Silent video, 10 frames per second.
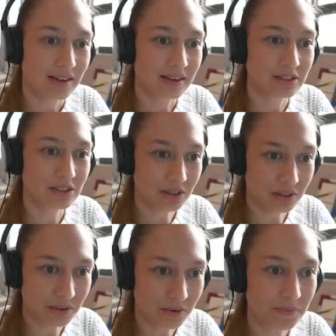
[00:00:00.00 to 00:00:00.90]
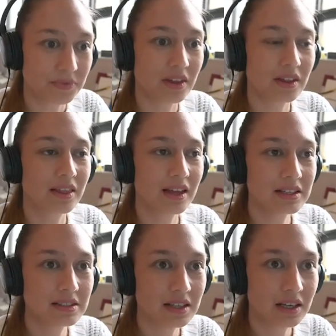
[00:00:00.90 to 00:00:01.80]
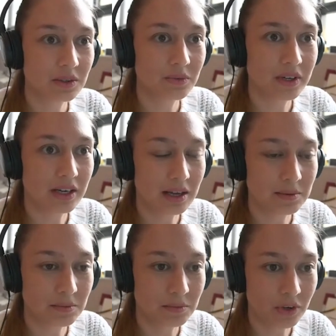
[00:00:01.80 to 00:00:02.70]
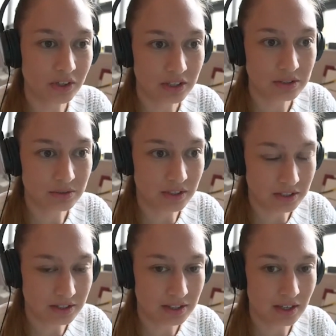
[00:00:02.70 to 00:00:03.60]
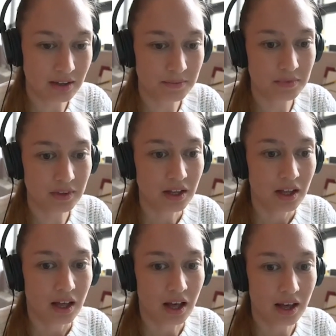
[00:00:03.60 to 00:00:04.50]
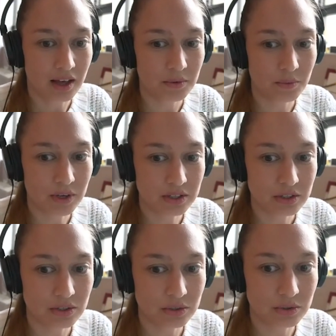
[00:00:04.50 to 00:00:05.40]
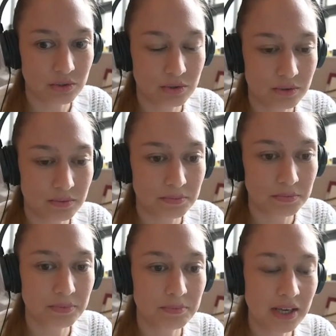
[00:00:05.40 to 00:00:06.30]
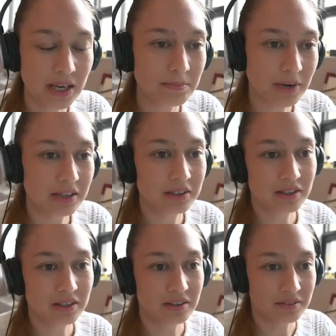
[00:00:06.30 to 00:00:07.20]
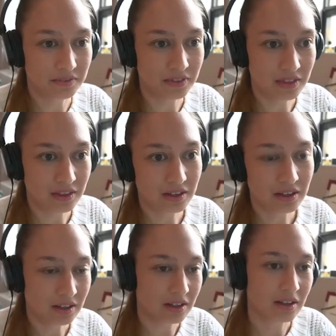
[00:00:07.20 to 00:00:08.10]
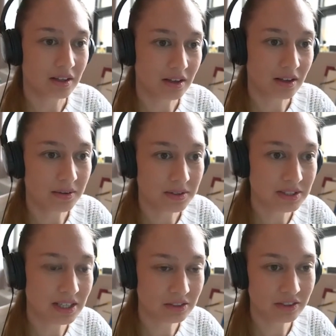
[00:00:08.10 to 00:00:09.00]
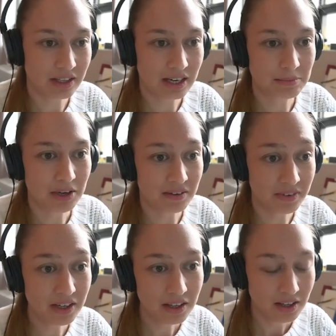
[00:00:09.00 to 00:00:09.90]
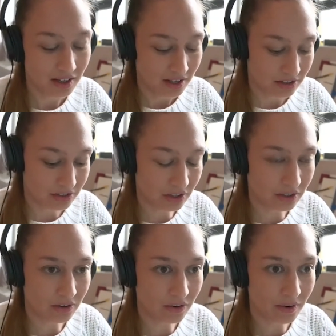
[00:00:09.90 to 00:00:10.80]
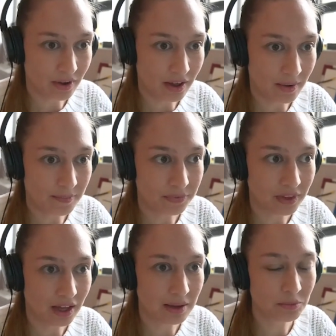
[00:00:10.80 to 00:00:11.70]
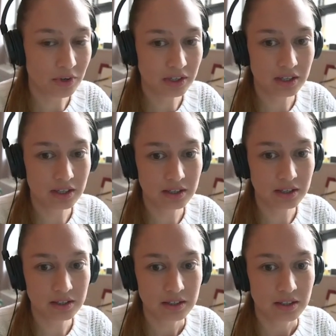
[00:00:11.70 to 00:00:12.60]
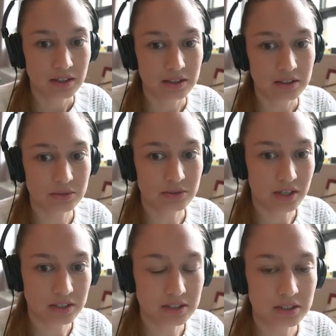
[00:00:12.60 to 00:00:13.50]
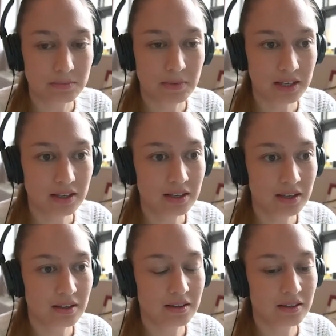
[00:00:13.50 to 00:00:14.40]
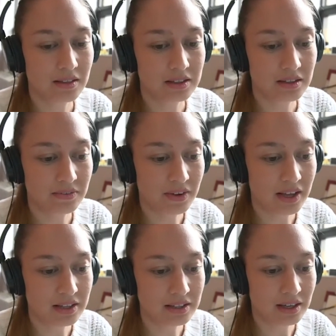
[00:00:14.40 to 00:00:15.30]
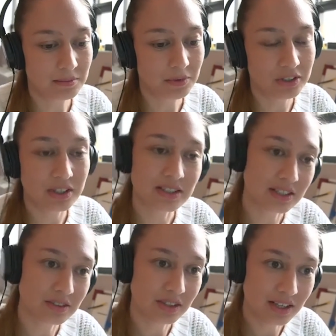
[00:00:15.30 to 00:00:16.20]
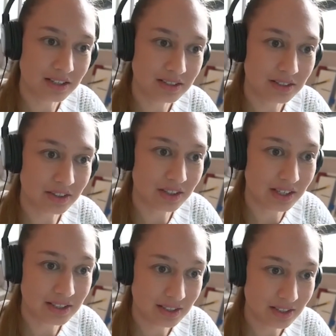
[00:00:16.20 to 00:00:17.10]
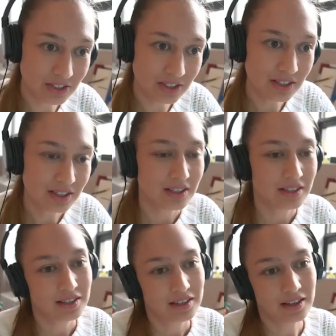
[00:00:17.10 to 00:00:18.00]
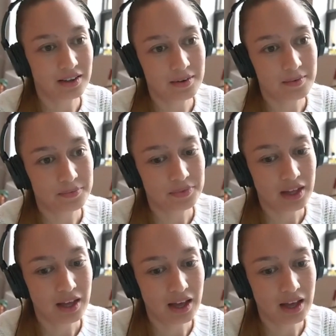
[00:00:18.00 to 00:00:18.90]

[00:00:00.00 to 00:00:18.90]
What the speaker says: So that's kind of what I'm working towards. I want to be a part of the sector that I'm covering. So I'm working towards making the Defiant a more decentralized organization, and